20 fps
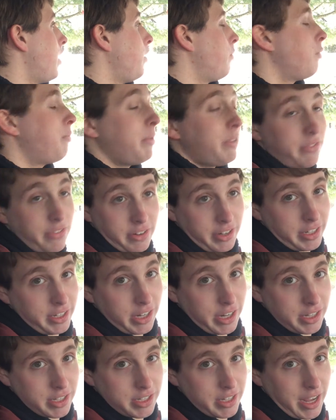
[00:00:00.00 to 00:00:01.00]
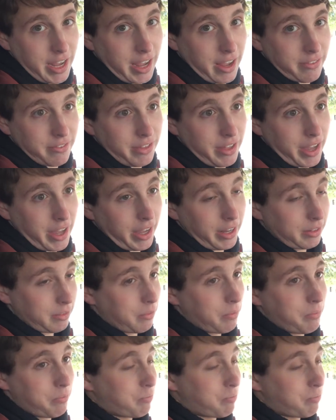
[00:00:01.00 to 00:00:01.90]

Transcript: It would be very nice to have that,